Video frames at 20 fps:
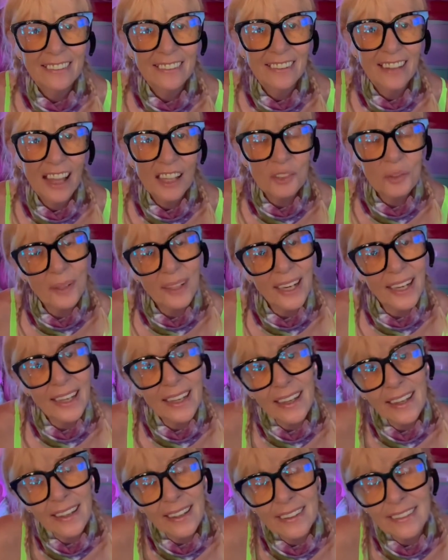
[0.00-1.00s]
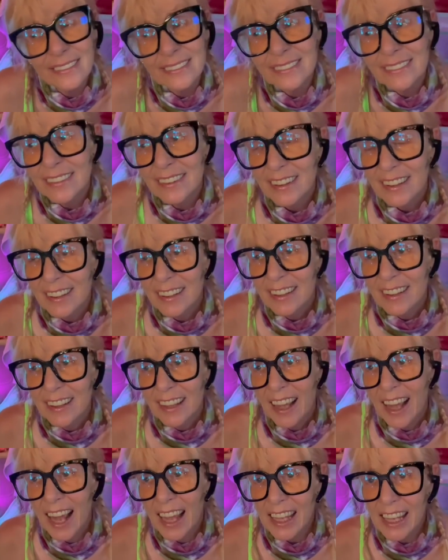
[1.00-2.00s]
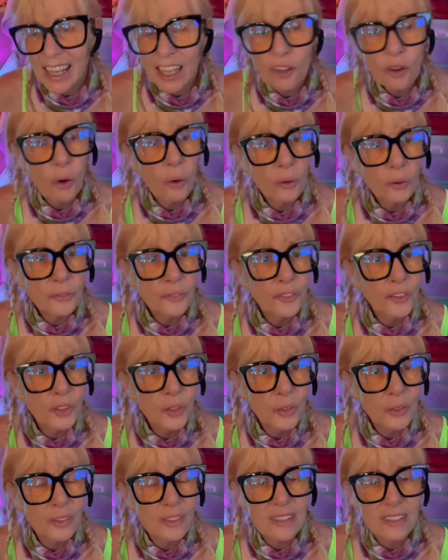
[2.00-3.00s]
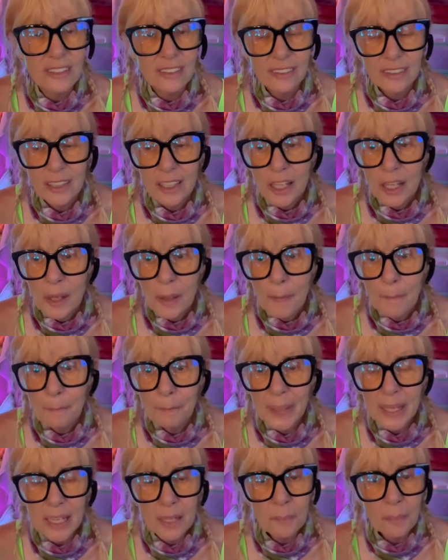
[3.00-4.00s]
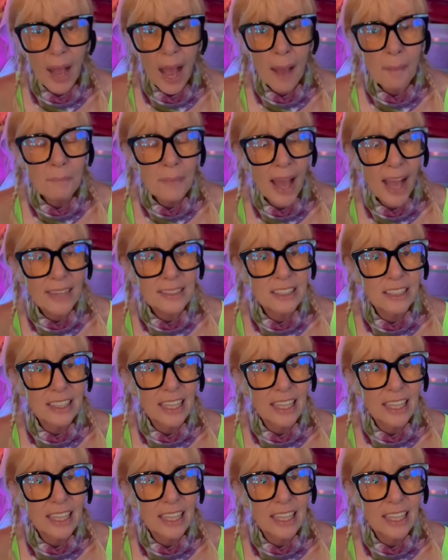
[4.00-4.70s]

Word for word: that's what I eat. I eat cold foods. Peanut, I'm back to